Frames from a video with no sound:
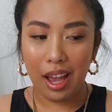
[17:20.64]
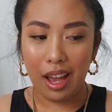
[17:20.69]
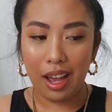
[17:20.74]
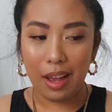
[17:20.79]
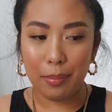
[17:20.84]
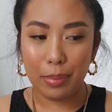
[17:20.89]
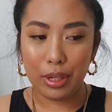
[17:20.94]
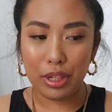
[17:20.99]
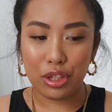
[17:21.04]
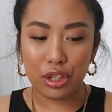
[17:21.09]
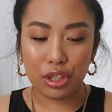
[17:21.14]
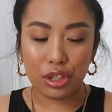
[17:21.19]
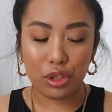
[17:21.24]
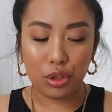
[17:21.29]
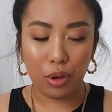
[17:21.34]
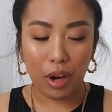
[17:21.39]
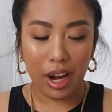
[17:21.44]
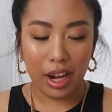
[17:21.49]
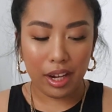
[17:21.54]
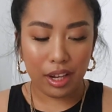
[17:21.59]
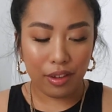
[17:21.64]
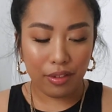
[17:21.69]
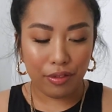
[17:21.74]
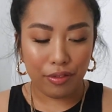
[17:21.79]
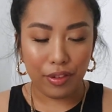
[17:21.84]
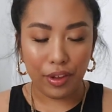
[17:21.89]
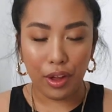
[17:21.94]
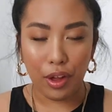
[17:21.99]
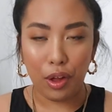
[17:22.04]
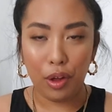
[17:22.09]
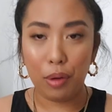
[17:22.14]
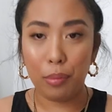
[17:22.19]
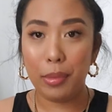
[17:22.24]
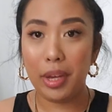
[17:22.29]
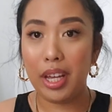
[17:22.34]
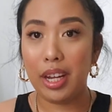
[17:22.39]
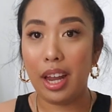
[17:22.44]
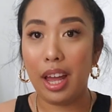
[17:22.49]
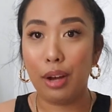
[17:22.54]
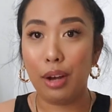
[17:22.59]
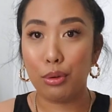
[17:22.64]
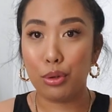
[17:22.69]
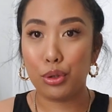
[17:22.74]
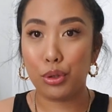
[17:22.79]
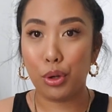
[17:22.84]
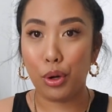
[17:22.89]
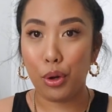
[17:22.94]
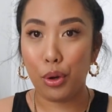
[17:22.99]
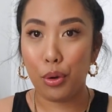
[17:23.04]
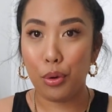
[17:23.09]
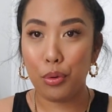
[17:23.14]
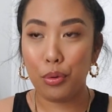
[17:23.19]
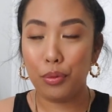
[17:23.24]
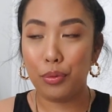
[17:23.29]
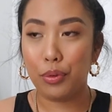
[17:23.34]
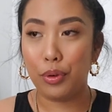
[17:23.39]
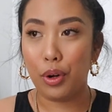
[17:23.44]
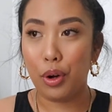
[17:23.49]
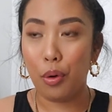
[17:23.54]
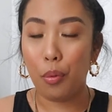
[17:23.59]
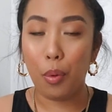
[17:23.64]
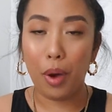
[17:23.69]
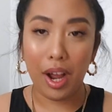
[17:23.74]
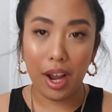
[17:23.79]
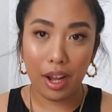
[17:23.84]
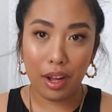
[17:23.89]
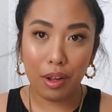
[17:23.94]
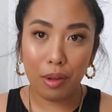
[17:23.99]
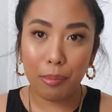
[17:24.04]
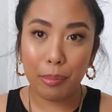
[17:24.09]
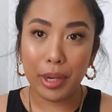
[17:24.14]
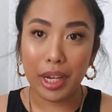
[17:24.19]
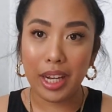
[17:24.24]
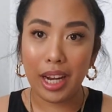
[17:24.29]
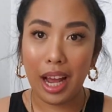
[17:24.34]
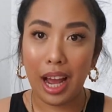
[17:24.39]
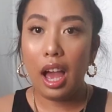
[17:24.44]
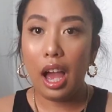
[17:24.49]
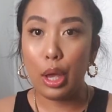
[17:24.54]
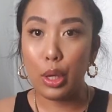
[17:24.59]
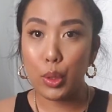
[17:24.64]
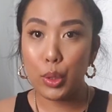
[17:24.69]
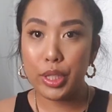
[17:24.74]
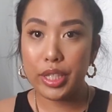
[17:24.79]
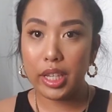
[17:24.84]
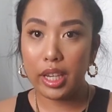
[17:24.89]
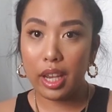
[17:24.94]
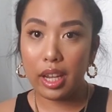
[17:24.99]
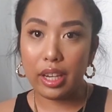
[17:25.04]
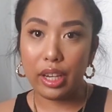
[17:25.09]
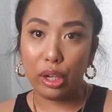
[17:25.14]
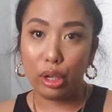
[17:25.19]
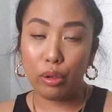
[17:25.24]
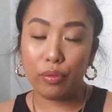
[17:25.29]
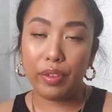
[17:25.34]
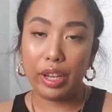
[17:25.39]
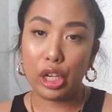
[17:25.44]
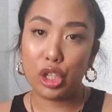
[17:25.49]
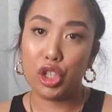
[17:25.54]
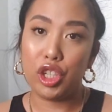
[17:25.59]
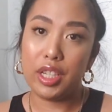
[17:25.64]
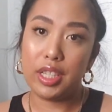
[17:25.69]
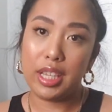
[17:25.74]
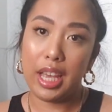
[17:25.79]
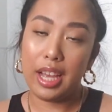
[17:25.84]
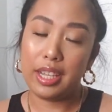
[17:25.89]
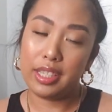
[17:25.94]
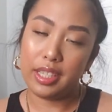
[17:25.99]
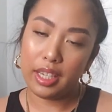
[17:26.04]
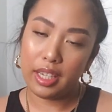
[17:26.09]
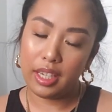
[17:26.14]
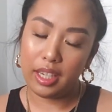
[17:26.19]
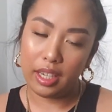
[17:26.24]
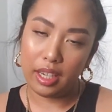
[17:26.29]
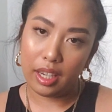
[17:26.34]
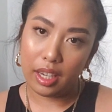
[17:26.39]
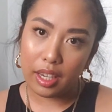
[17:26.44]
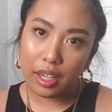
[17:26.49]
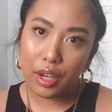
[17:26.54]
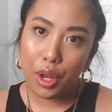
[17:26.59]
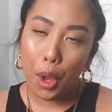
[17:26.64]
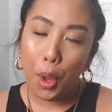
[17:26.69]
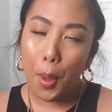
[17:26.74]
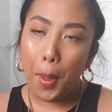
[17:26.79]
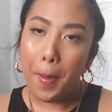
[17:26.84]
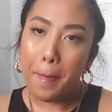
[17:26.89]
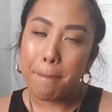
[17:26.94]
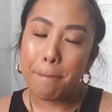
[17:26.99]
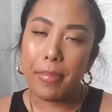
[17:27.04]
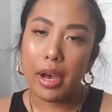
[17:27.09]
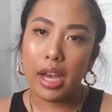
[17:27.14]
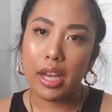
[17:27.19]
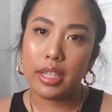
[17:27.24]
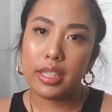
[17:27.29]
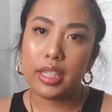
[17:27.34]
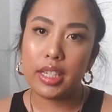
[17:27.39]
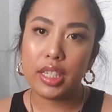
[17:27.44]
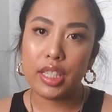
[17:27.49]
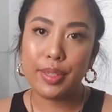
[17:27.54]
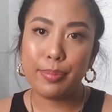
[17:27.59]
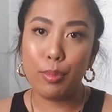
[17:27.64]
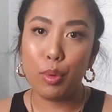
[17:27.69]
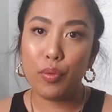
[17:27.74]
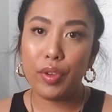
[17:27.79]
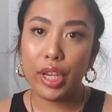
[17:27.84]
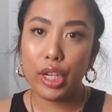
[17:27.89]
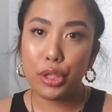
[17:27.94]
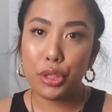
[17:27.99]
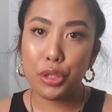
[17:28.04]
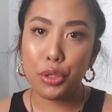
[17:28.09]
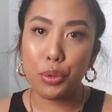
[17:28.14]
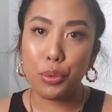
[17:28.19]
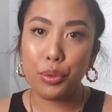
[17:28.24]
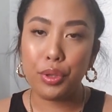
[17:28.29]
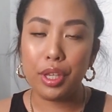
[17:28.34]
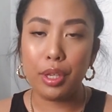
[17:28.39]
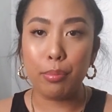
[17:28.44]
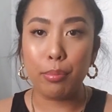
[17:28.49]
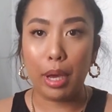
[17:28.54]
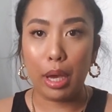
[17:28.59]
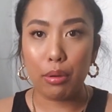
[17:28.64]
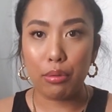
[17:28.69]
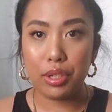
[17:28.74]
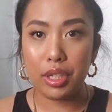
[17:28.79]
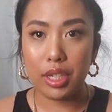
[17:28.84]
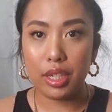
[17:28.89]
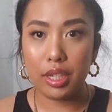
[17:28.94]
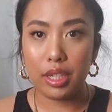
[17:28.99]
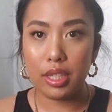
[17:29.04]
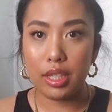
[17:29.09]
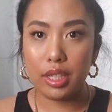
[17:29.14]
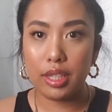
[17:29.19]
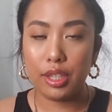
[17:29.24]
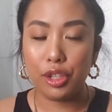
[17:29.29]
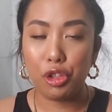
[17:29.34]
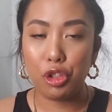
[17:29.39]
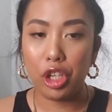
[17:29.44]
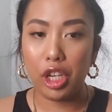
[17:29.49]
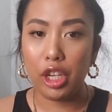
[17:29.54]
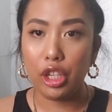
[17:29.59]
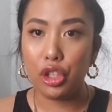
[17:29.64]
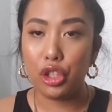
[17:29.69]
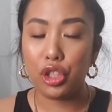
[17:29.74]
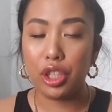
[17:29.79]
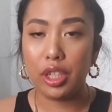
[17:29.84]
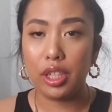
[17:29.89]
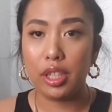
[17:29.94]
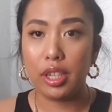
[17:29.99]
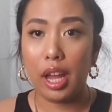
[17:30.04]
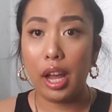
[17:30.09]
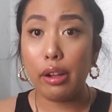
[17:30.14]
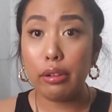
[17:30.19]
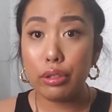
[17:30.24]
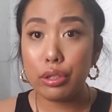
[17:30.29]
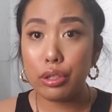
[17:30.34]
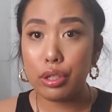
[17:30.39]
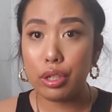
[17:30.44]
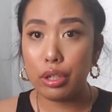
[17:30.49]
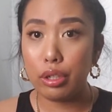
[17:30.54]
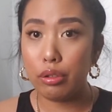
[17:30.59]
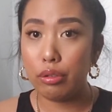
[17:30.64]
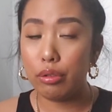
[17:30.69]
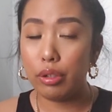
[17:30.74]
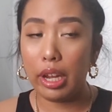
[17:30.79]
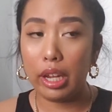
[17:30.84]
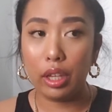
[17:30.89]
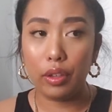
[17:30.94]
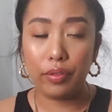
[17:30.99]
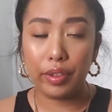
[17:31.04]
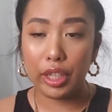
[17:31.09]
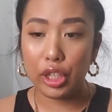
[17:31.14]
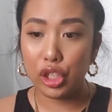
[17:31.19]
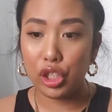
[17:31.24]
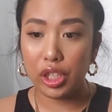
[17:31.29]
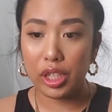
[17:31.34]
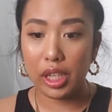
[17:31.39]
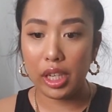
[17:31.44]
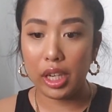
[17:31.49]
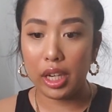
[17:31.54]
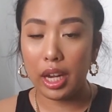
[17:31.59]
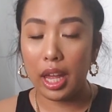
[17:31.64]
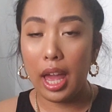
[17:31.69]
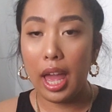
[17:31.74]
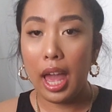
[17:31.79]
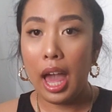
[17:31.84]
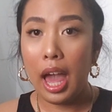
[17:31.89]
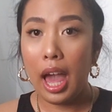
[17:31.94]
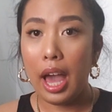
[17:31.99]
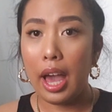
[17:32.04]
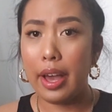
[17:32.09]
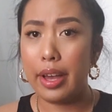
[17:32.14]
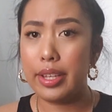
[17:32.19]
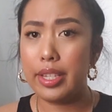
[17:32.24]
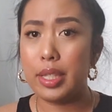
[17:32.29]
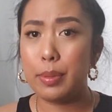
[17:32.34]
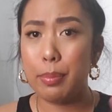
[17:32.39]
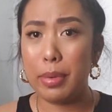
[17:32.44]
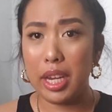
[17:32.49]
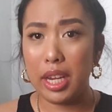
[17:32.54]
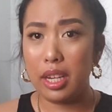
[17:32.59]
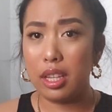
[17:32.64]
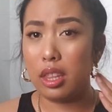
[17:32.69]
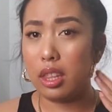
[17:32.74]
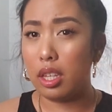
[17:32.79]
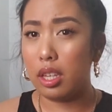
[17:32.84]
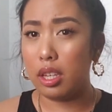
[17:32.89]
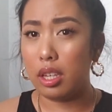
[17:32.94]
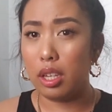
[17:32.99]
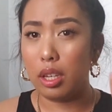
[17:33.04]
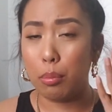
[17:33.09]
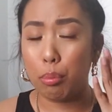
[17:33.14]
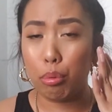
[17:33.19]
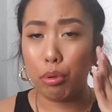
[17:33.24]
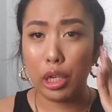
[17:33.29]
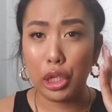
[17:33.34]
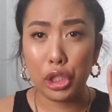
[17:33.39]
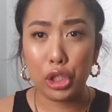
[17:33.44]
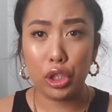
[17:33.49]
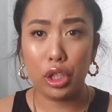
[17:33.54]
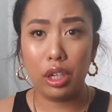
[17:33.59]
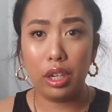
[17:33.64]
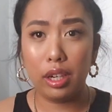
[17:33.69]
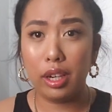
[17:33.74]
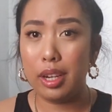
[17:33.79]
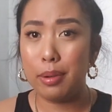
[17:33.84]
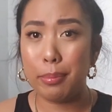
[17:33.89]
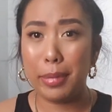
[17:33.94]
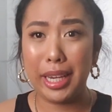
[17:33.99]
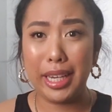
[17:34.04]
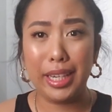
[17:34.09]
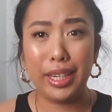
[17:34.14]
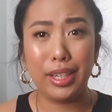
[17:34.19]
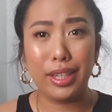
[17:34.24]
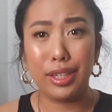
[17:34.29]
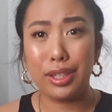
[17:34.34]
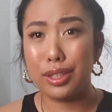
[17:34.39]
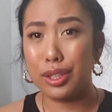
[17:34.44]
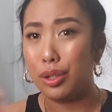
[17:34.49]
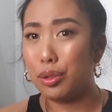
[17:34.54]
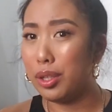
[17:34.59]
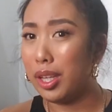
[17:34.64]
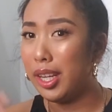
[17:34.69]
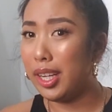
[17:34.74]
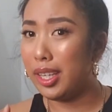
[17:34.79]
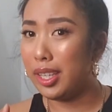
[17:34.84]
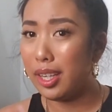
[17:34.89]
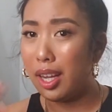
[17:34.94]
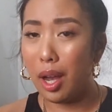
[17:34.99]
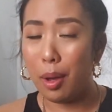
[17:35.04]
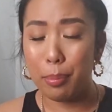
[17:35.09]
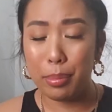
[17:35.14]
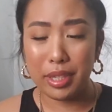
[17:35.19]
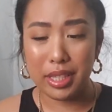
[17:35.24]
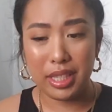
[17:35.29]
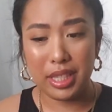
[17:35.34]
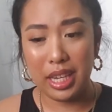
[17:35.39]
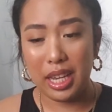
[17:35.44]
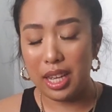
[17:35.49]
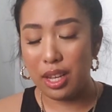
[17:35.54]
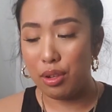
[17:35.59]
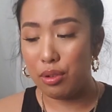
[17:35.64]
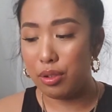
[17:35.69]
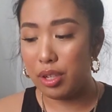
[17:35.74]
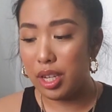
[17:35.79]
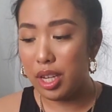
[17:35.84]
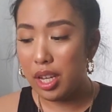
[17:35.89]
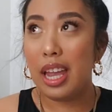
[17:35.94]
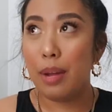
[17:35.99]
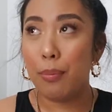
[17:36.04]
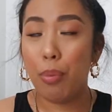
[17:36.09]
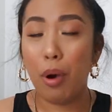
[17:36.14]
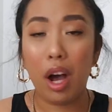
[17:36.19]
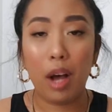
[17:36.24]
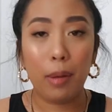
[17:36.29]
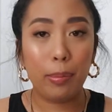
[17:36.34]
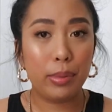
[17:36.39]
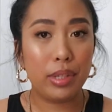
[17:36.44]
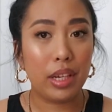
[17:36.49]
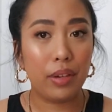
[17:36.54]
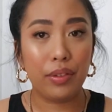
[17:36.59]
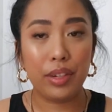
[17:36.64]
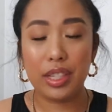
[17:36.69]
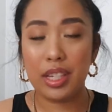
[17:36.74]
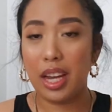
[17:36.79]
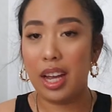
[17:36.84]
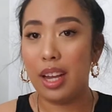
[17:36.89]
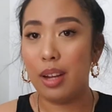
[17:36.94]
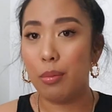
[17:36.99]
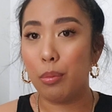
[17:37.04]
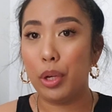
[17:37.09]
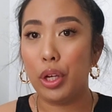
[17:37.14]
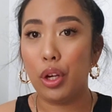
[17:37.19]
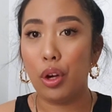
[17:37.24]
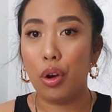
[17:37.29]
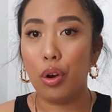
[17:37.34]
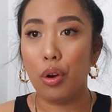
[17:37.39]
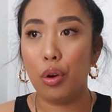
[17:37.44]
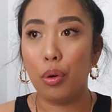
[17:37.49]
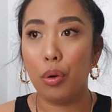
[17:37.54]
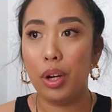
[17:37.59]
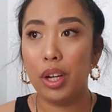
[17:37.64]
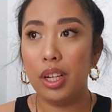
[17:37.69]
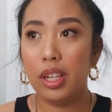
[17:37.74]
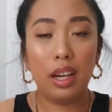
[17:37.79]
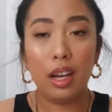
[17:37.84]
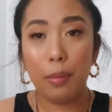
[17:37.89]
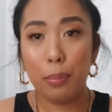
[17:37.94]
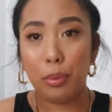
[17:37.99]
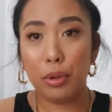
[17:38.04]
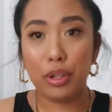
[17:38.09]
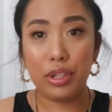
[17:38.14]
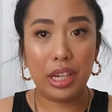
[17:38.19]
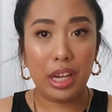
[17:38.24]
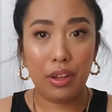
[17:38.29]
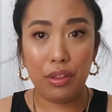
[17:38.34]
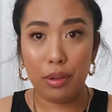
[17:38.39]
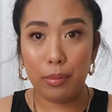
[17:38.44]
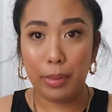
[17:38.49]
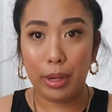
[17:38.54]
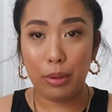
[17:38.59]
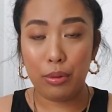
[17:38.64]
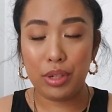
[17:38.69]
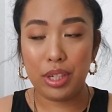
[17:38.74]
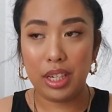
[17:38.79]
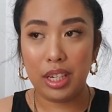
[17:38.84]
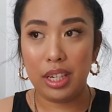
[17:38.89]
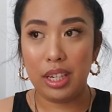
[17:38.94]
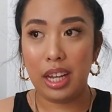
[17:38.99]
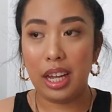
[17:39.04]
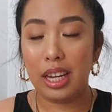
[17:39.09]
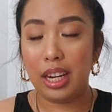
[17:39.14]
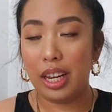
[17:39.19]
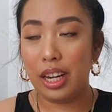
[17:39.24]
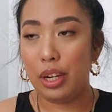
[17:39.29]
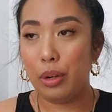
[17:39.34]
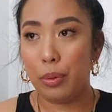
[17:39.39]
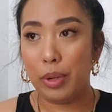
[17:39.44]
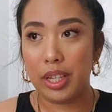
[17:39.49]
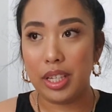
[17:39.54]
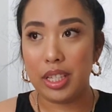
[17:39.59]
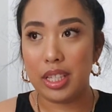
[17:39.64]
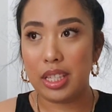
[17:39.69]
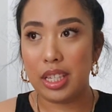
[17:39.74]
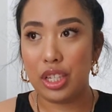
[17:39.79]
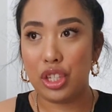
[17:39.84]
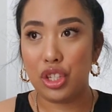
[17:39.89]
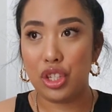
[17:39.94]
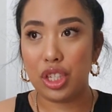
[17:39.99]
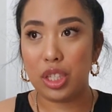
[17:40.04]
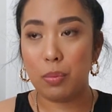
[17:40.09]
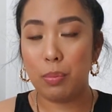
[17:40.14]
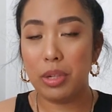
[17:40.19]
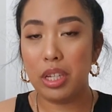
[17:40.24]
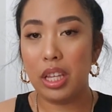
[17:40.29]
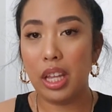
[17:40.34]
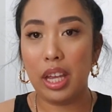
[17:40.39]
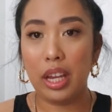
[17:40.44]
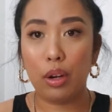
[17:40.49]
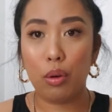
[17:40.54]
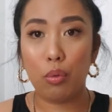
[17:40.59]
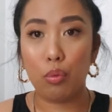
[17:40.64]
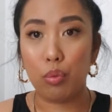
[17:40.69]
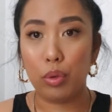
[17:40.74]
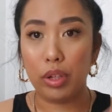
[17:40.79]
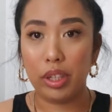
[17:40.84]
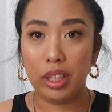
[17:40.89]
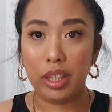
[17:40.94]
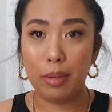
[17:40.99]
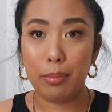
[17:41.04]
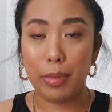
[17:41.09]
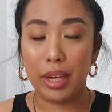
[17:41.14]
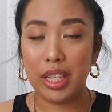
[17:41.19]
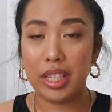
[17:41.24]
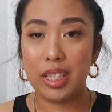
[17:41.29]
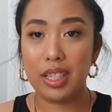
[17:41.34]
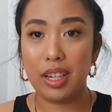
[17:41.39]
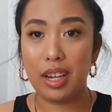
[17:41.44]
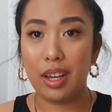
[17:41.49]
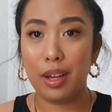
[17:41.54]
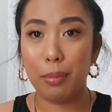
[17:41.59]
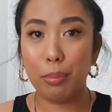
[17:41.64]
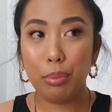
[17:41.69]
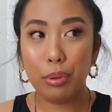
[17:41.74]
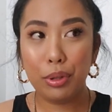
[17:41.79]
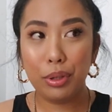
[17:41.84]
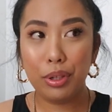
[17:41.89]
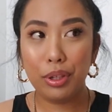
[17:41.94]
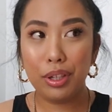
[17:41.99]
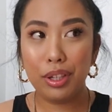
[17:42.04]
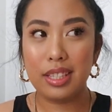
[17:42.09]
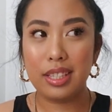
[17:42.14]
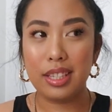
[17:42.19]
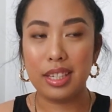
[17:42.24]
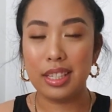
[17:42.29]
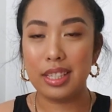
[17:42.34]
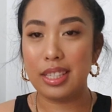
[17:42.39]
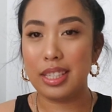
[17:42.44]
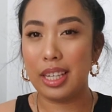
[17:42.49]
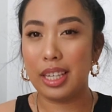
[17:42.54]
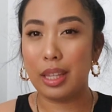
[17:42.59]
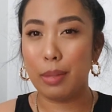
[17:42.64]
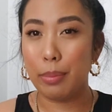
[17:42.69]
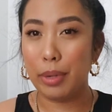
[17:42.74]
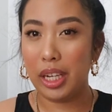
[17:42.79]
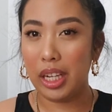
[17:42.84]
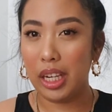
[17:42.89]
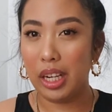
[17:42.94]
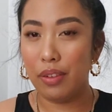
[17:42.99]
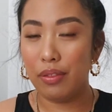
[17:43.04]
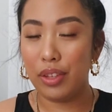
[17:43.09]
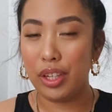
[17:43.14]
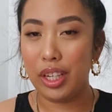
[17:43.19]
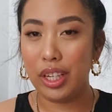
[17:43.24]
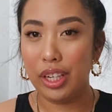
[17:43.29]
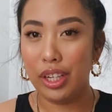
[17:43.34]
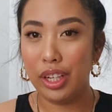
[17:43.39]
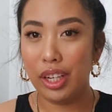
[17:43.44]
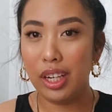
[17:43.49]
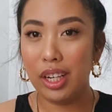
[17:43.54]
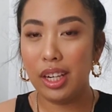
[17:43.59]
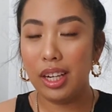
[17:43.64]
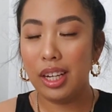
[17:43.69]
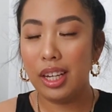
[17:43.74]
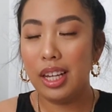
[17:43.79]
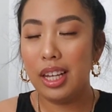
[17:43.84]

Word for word: I've been just trying to film an outro for a while, but I used to get ear infections as a kid. But since moving to the mountains, the change in altitude, elevation has made the pressure in my ear go like up and down. It pops every time we go up or down the mountain, and anyways, it's just been like really messed up since like the beginning of the year.